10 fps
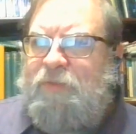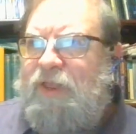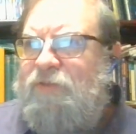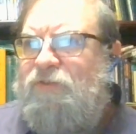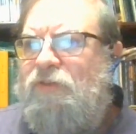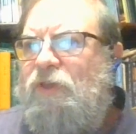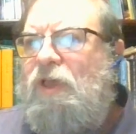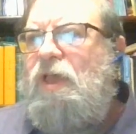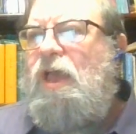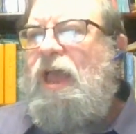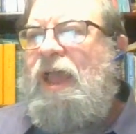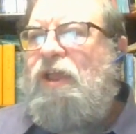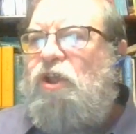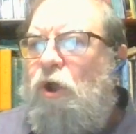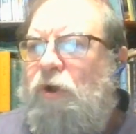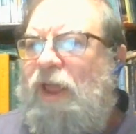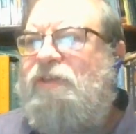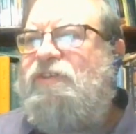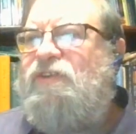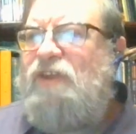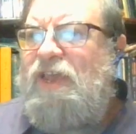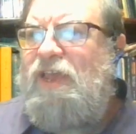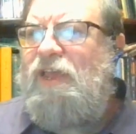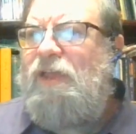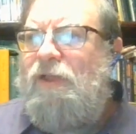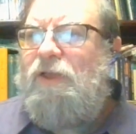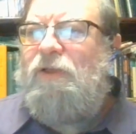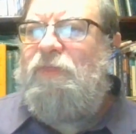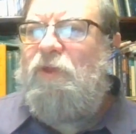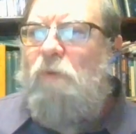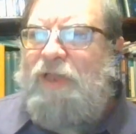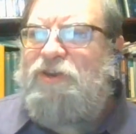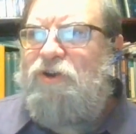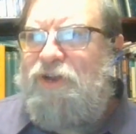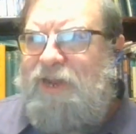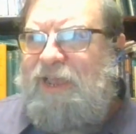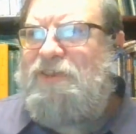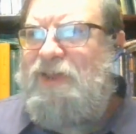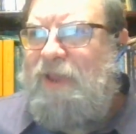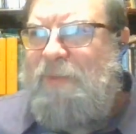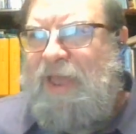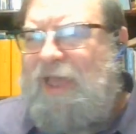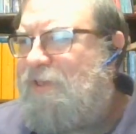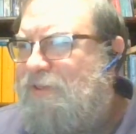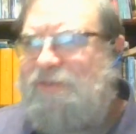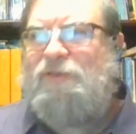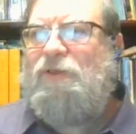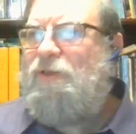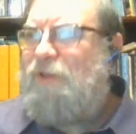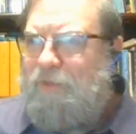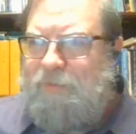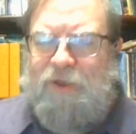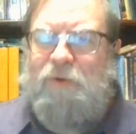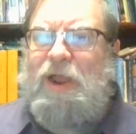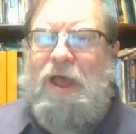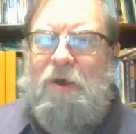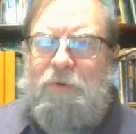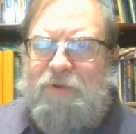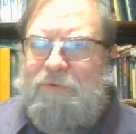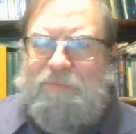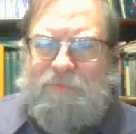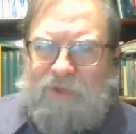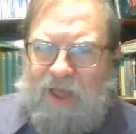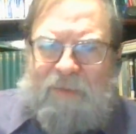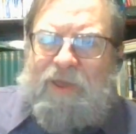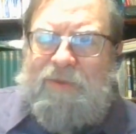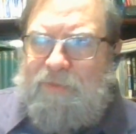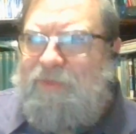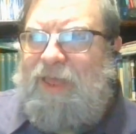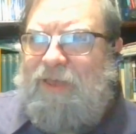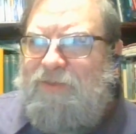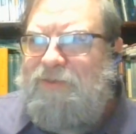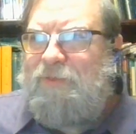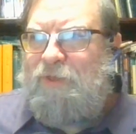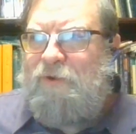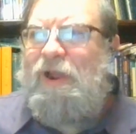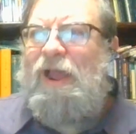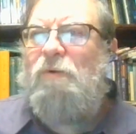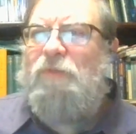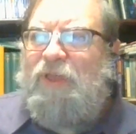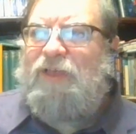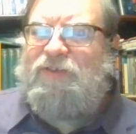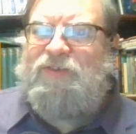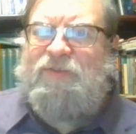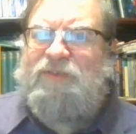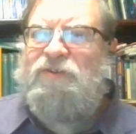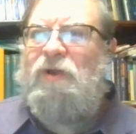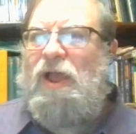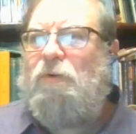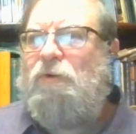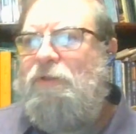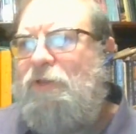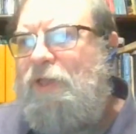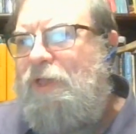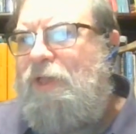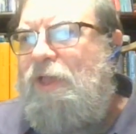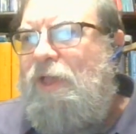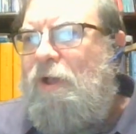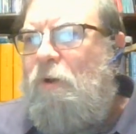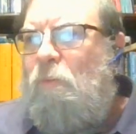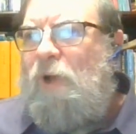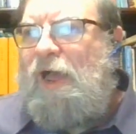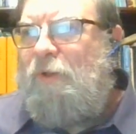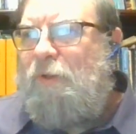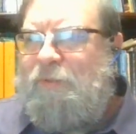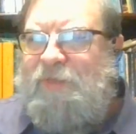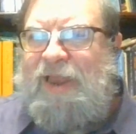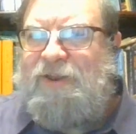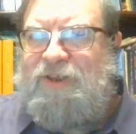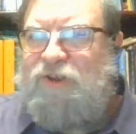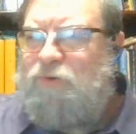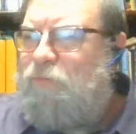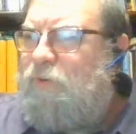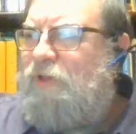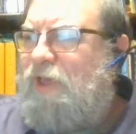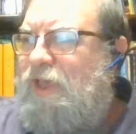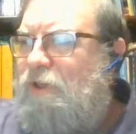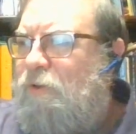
this, and Codex D, the Western text type, has the crowd, comma, this, the crowd this crowd. While that is really